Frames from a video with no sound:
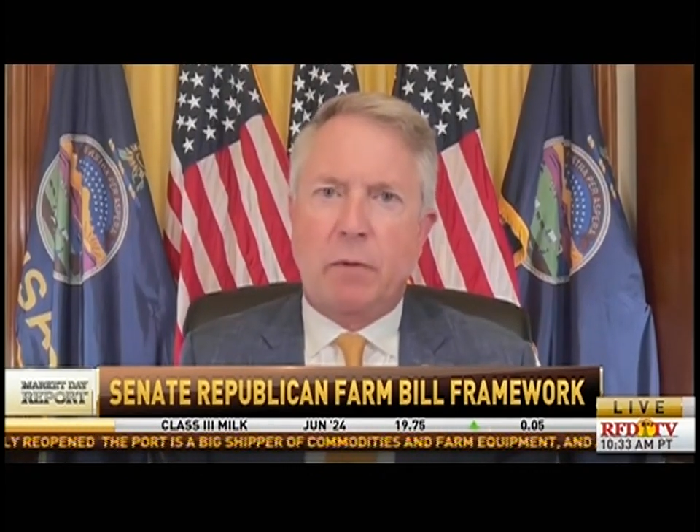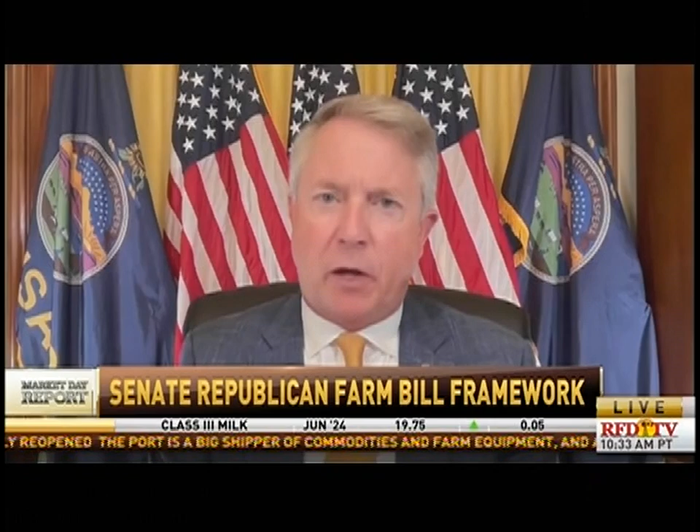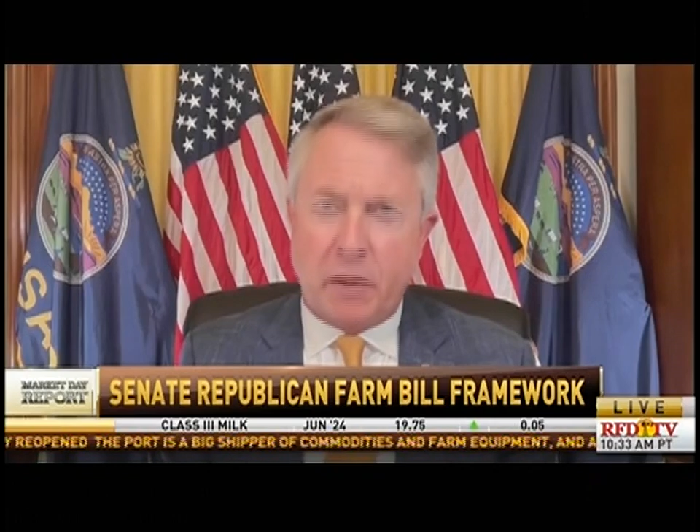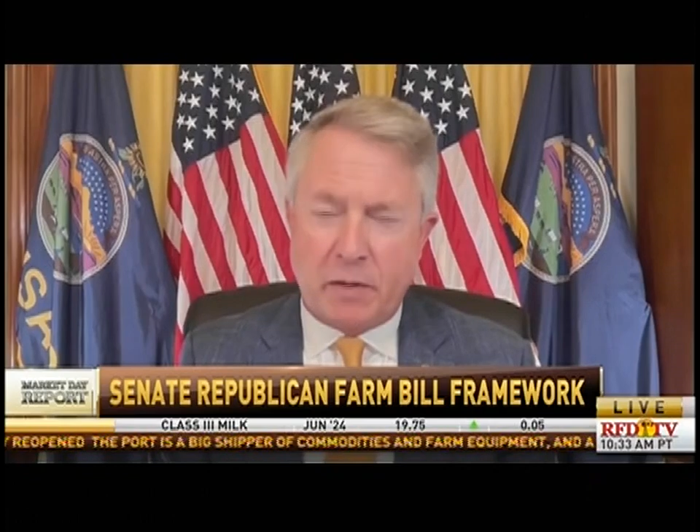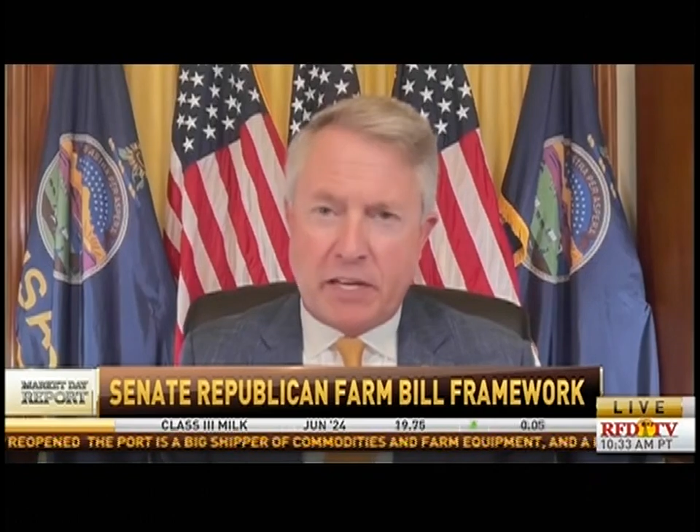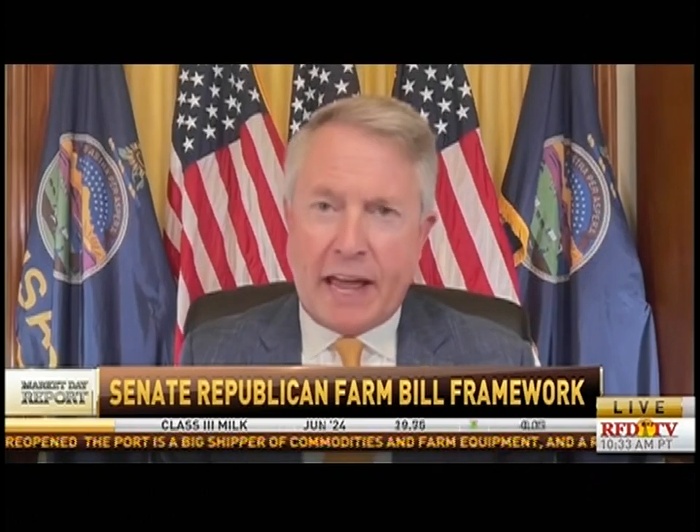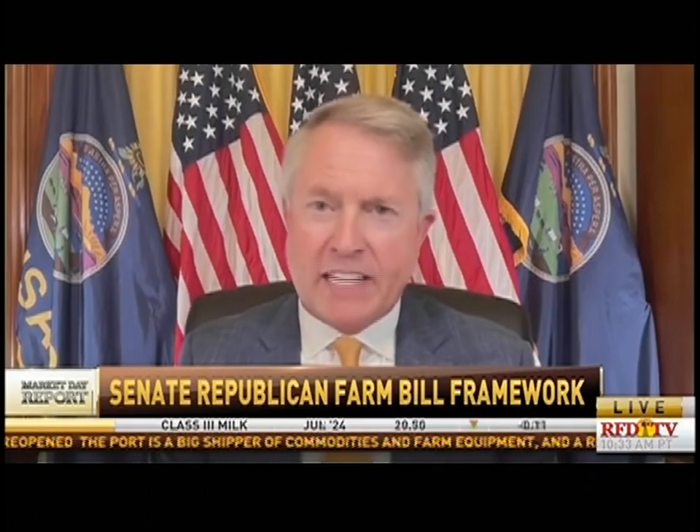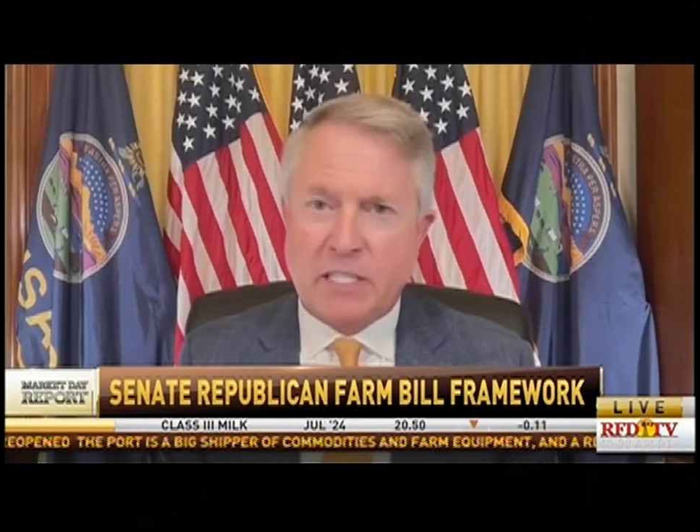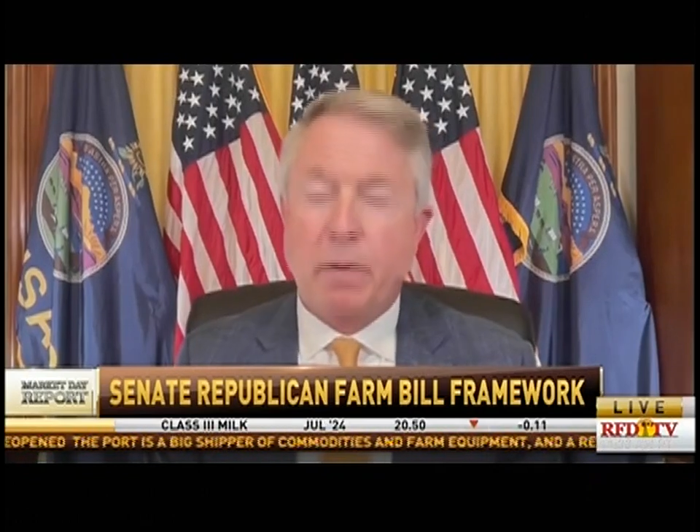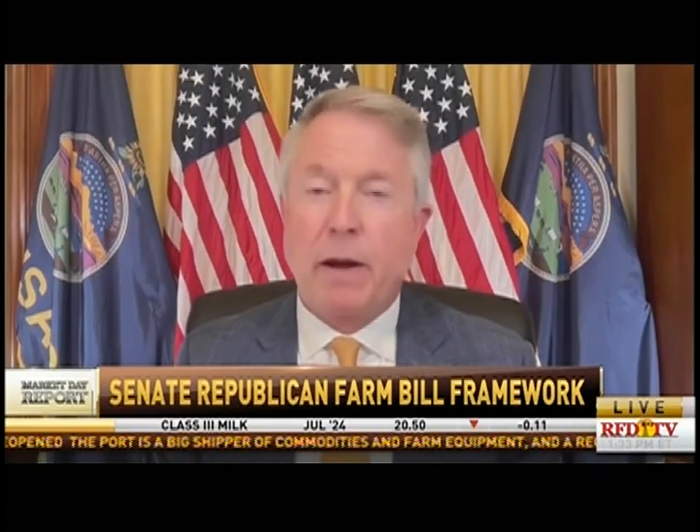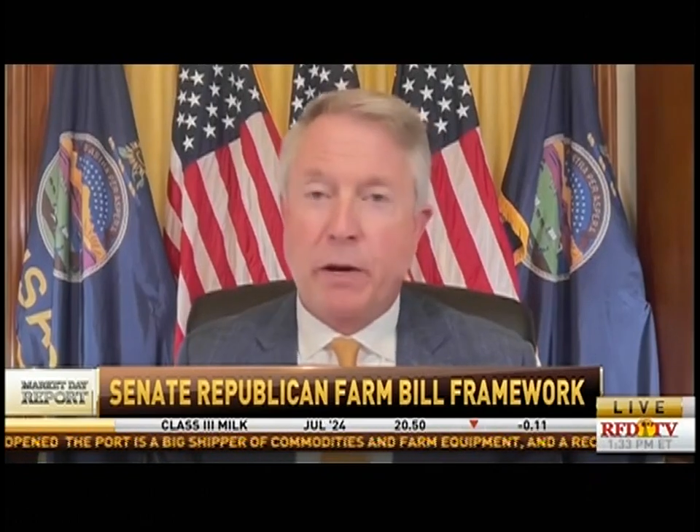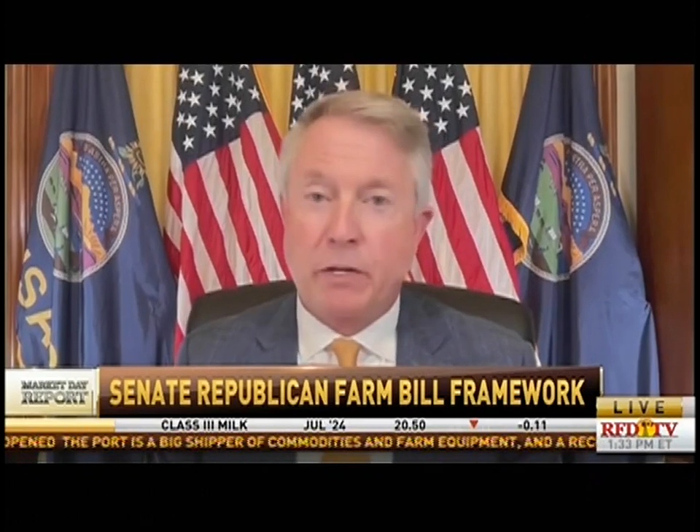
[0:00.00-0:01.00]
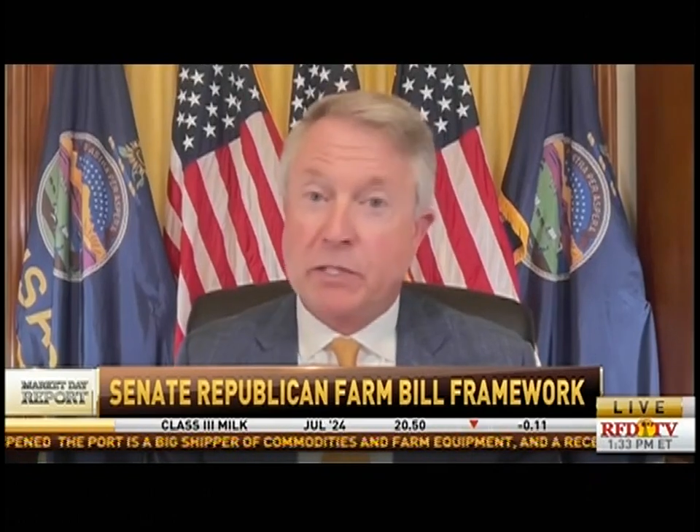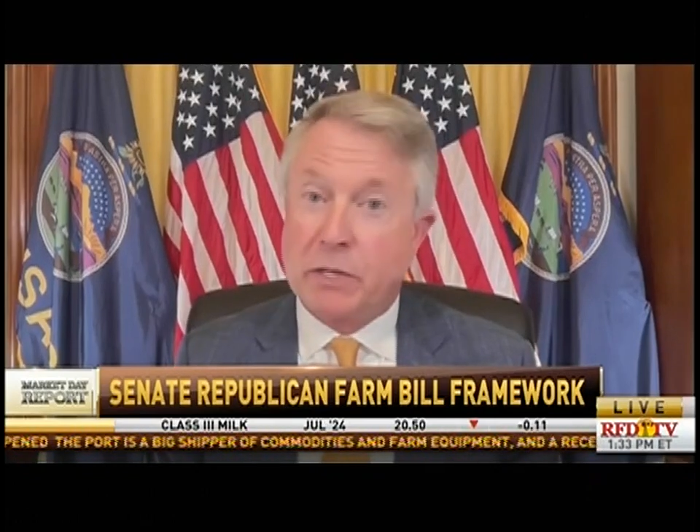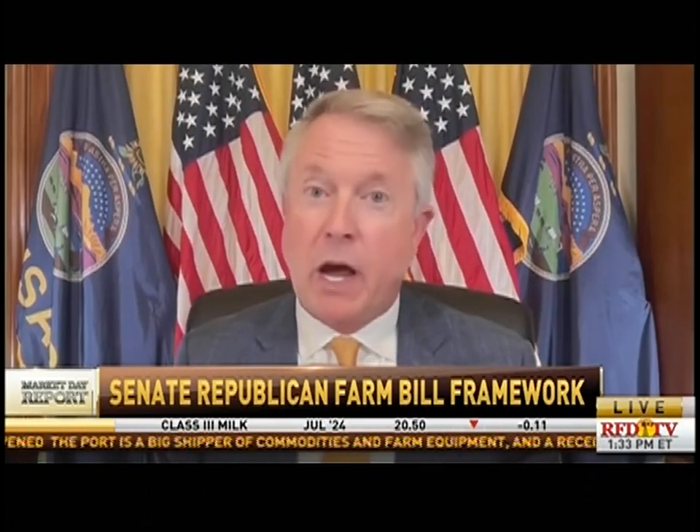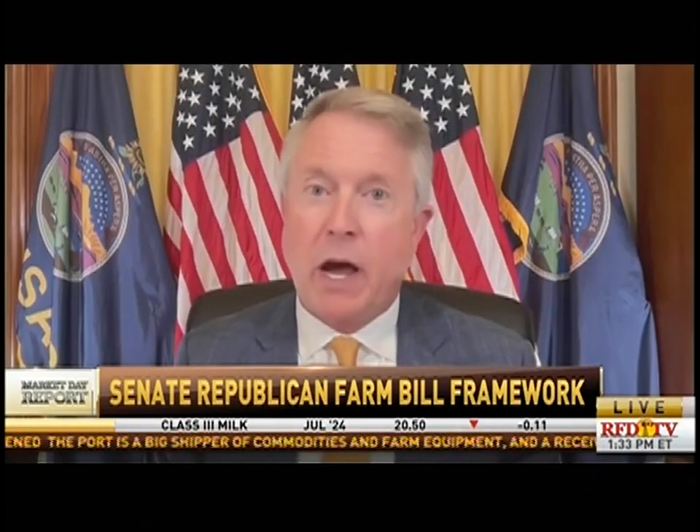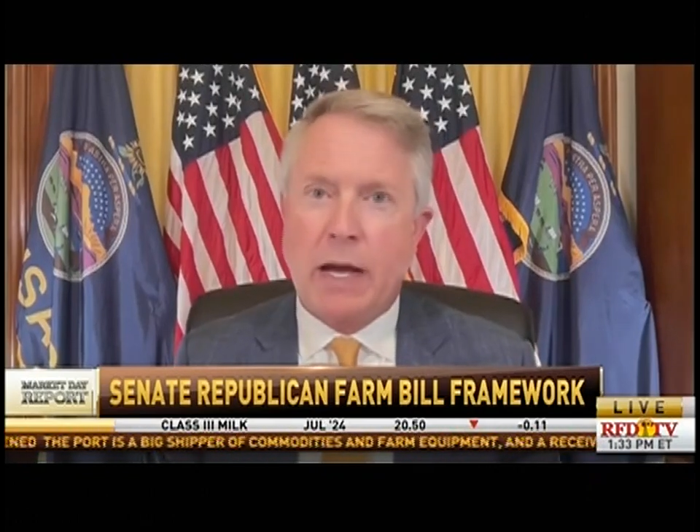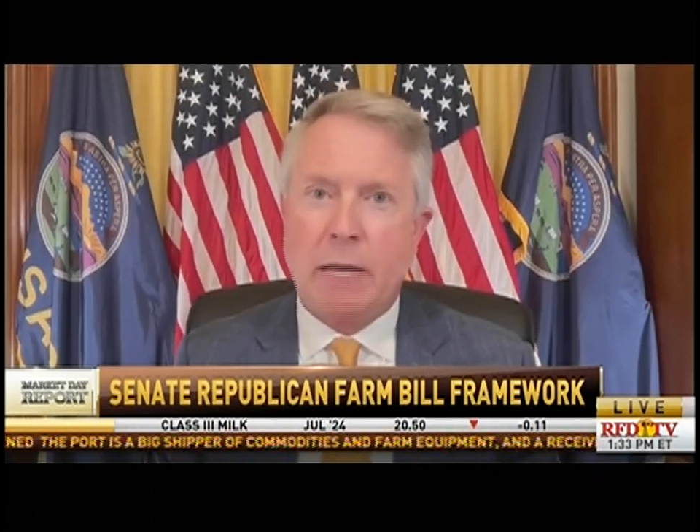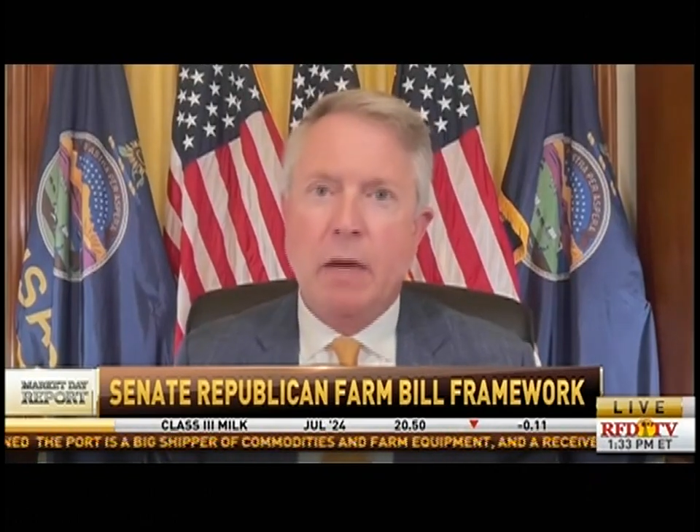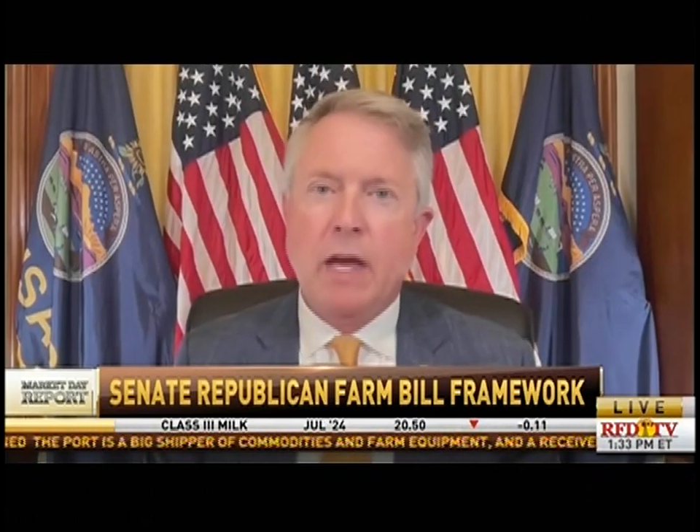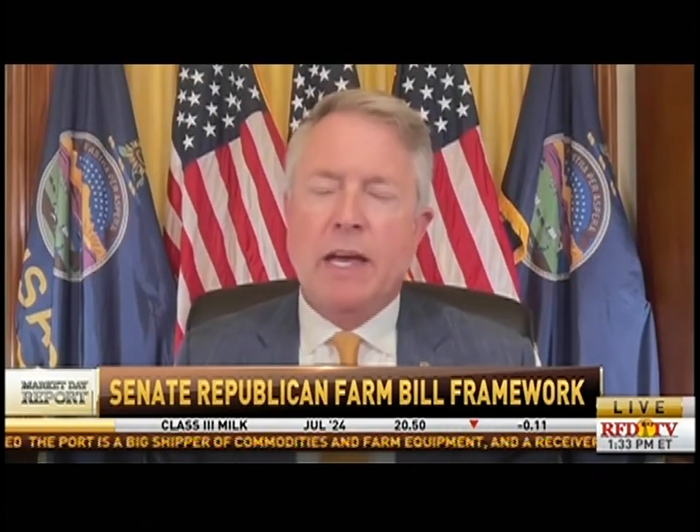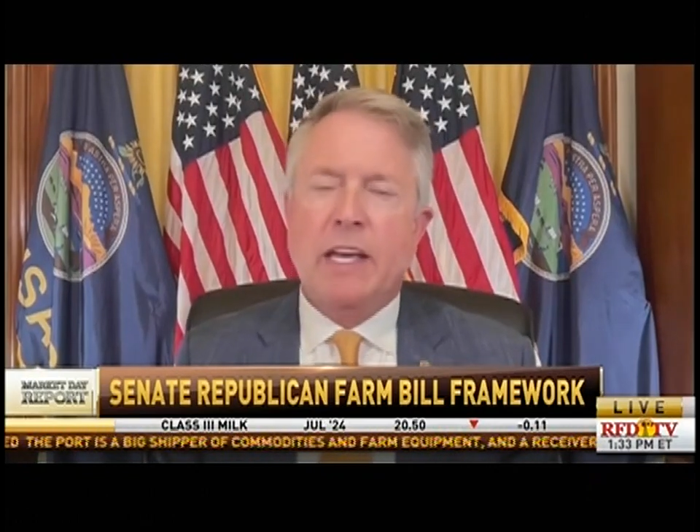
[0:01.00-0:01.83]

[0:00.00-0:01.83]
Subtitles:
on the taxpayer's dime